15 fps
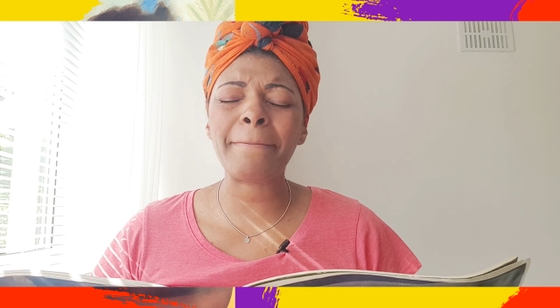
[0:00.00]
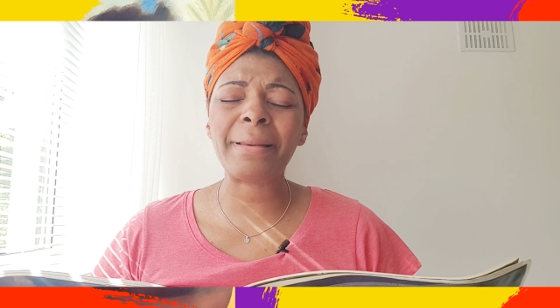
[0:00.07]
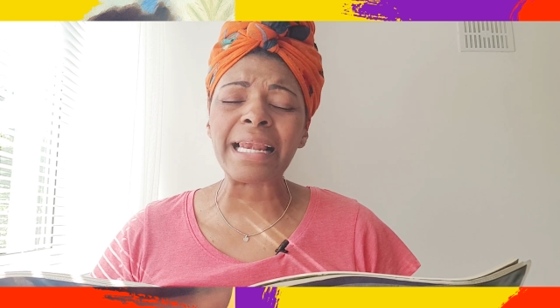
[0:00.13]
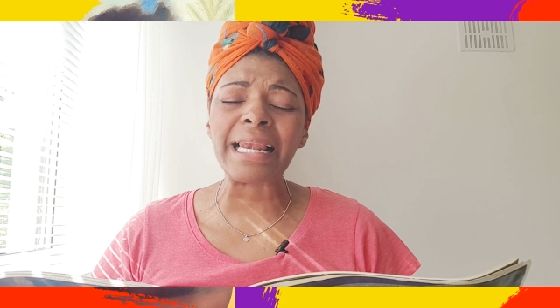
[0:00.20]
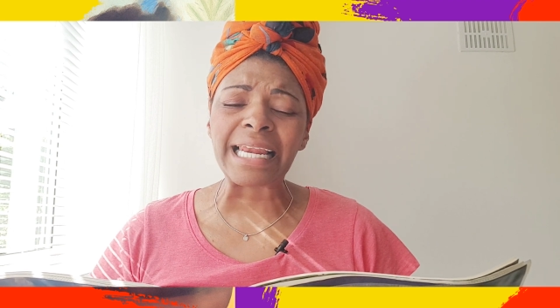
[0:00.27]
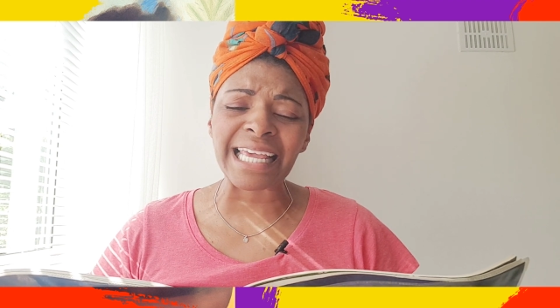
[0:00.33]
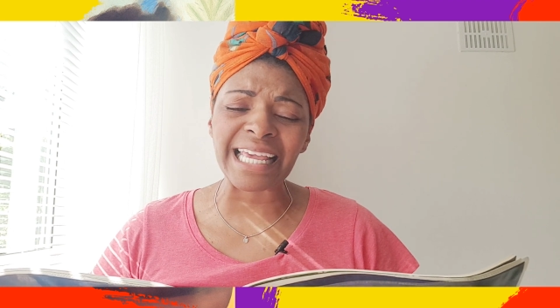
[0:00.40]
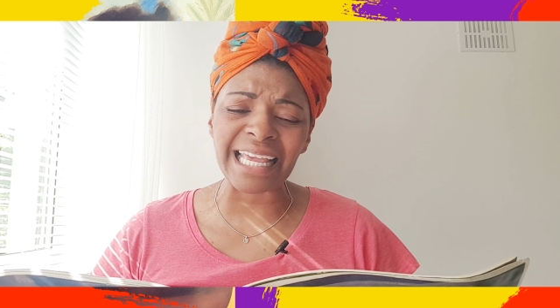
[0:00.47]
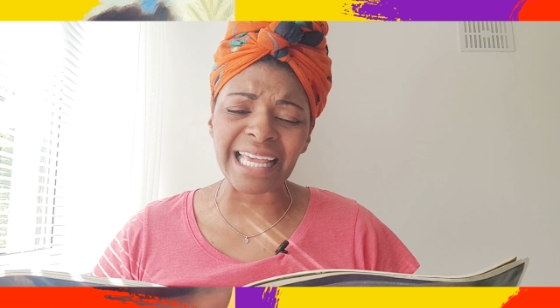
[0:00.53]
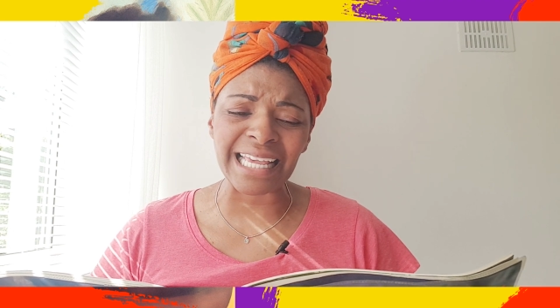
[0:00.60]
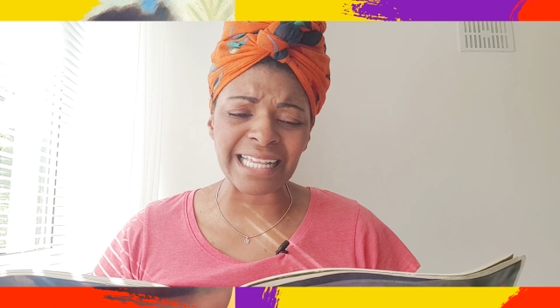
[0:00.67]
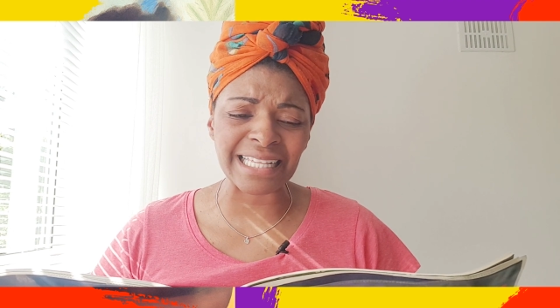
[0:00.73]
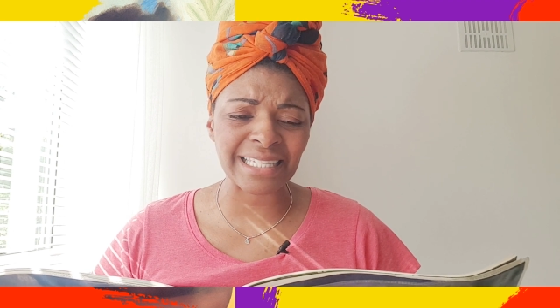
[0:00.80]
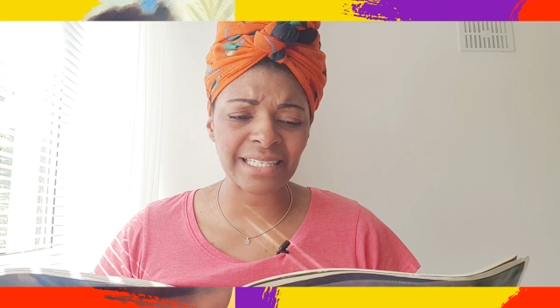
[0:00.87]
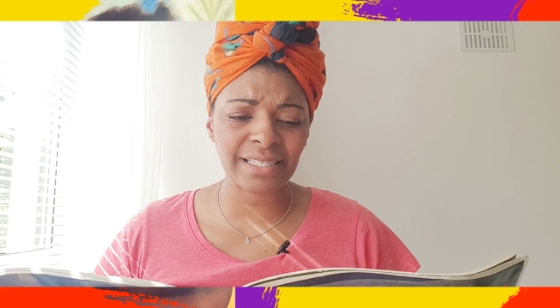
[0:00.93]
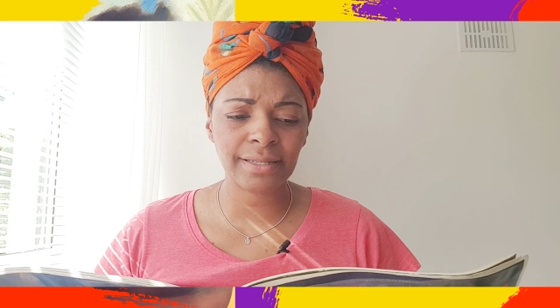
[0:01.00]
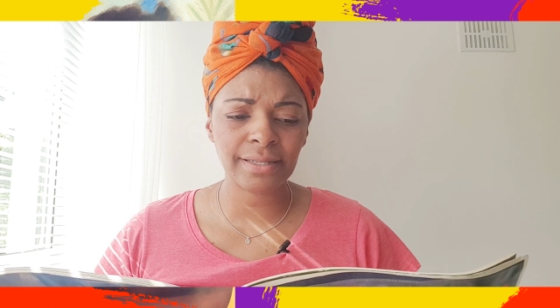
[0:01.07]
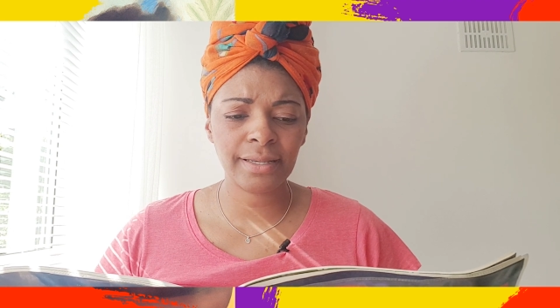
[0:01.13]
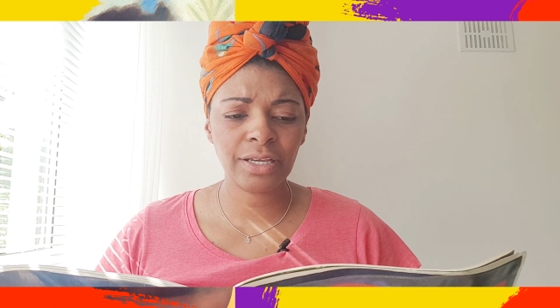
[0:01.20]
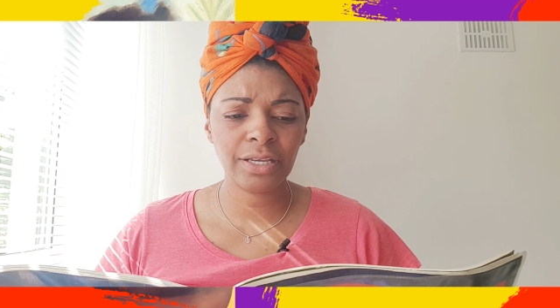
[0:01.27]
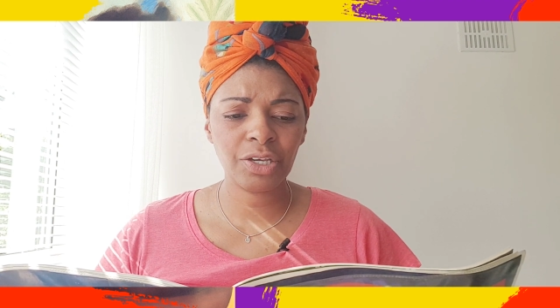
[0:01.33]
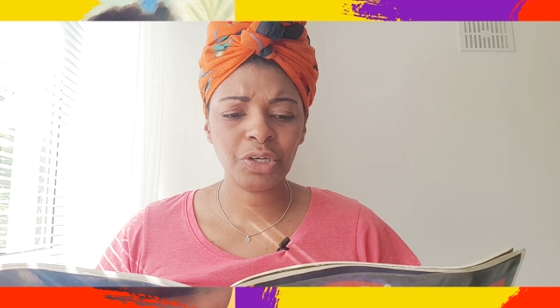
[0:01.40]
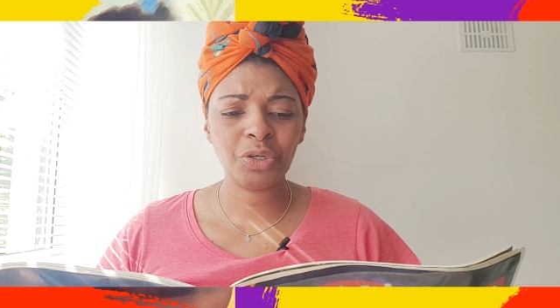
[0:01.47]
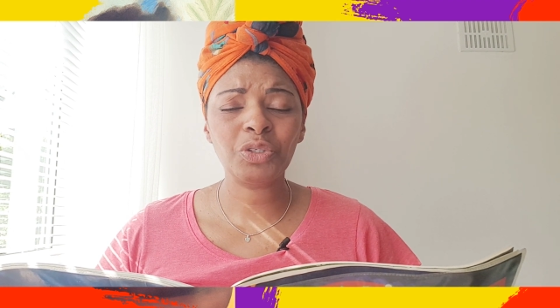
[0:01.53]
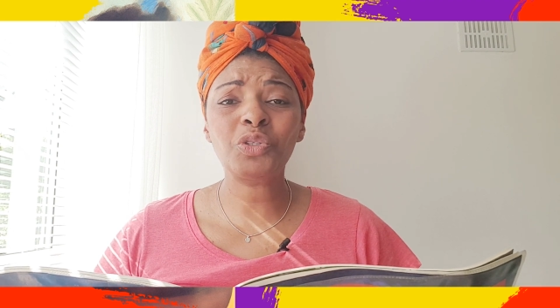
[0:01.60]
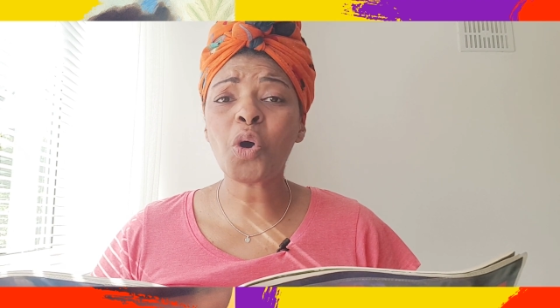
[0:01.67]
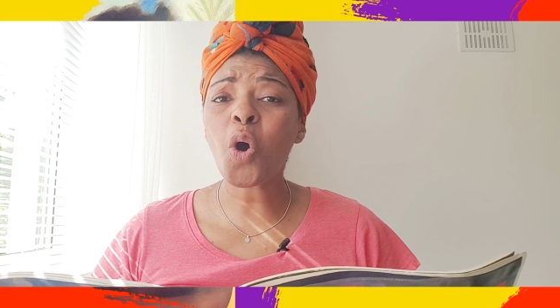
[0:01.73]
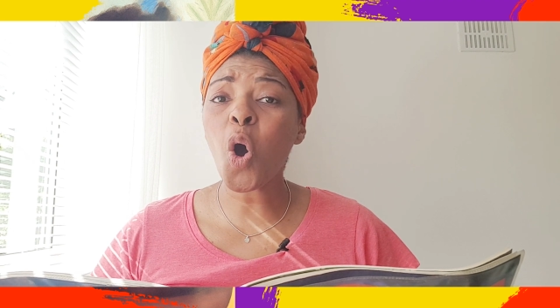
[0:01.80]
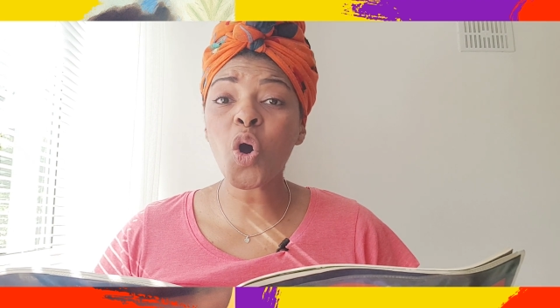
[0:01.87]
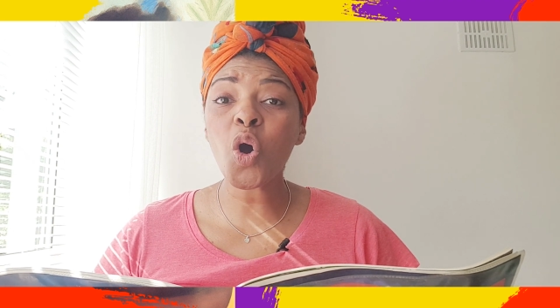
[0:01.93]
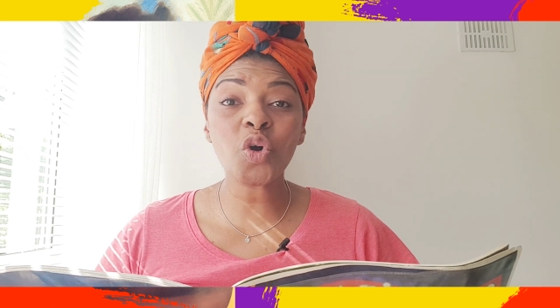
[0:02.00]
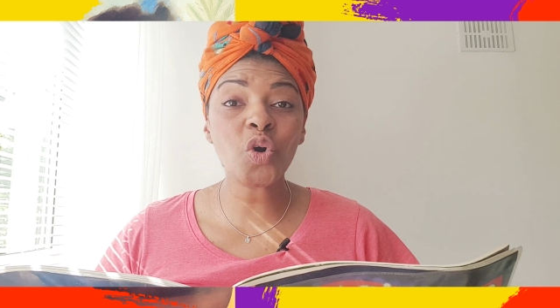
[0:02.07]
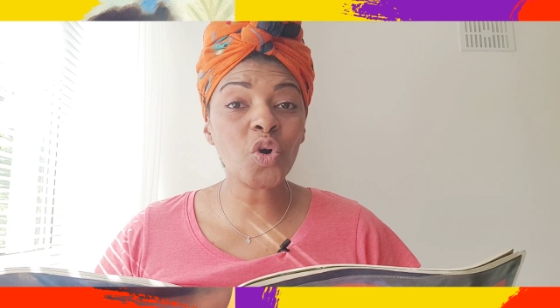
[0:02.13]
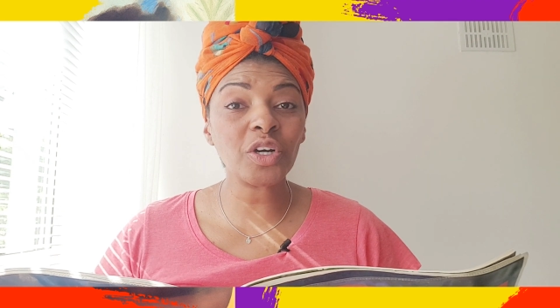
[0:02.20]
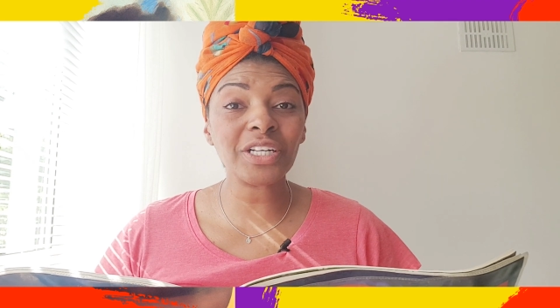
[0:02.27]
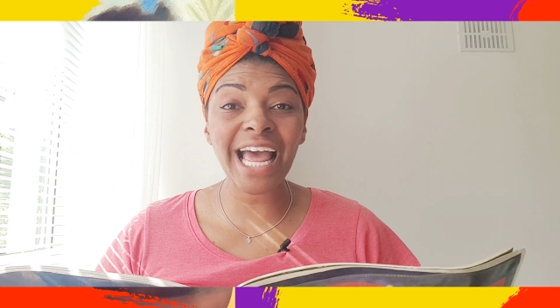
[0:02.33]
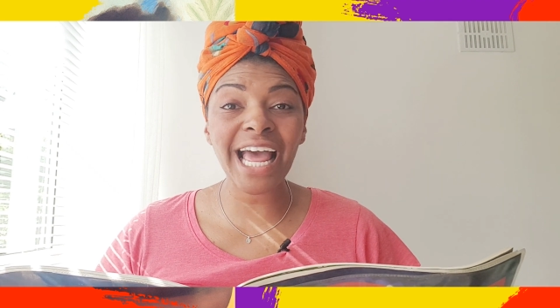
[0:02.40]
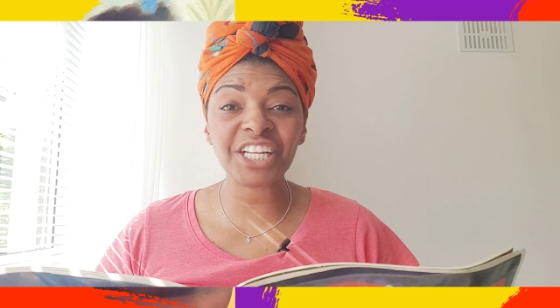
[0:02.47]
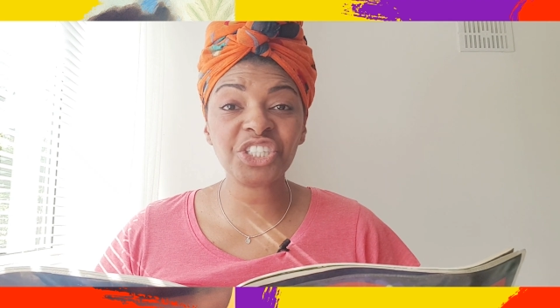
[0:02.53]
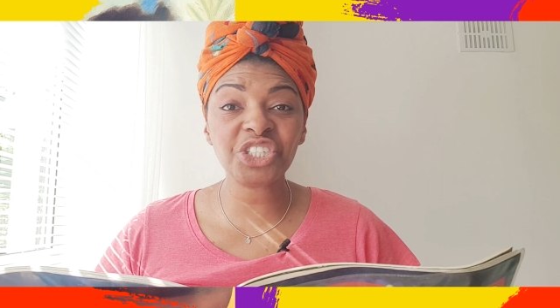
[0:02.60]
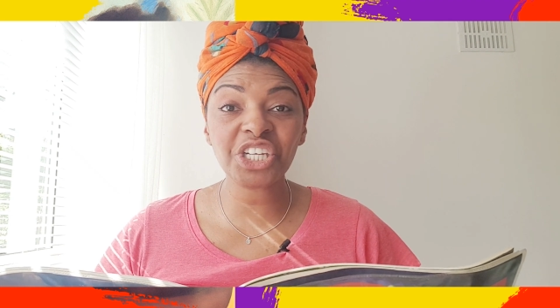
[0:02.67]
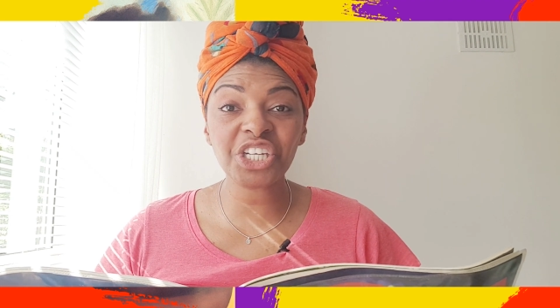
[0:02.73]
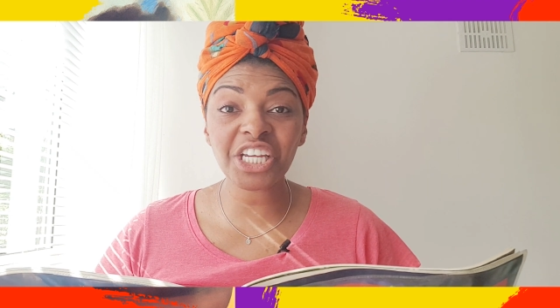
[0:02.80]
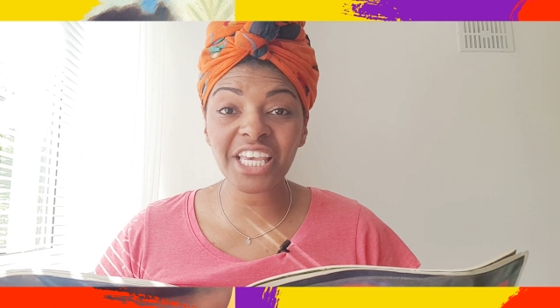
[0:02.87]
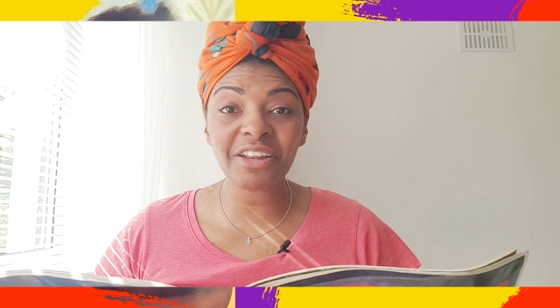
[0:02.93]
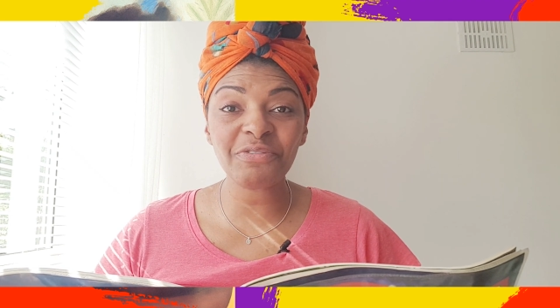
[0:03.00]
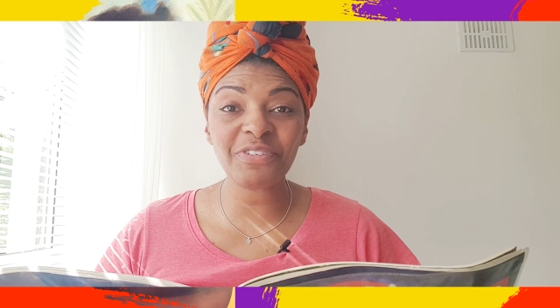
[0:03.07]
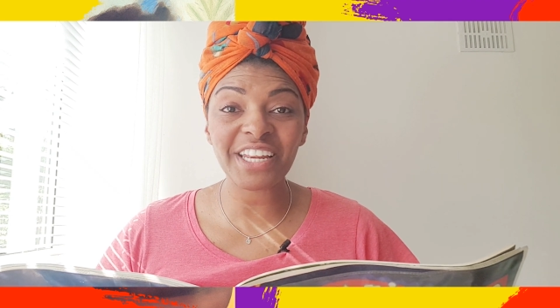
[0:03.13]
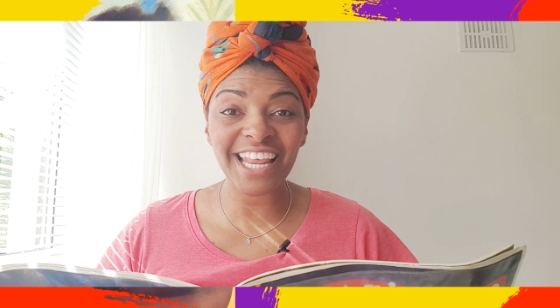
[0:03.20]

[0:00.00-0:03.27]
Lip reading: please. Don't cook that chicken for